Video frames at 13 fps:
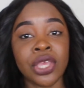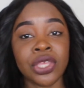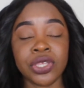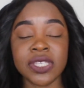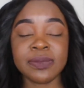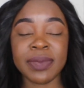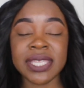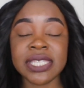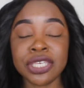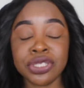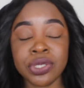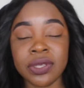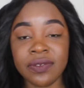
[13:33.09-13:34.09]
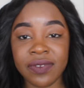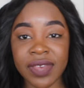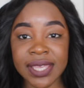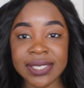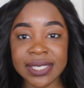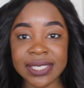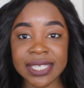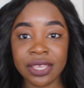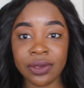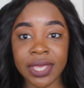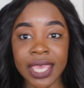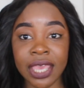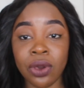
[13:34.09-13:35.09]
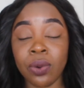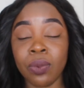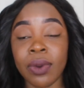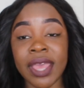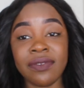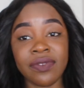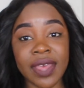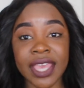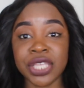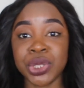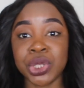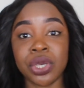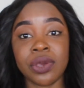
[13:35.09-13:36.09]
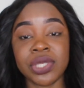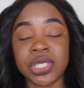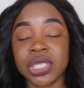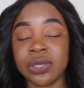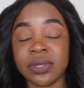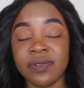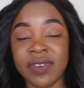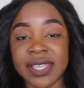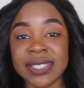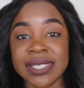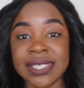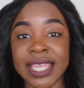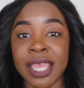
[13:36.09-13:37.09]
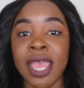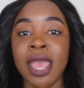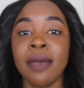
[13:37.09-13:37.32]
you spend in university, okay, or whatever age you go into university.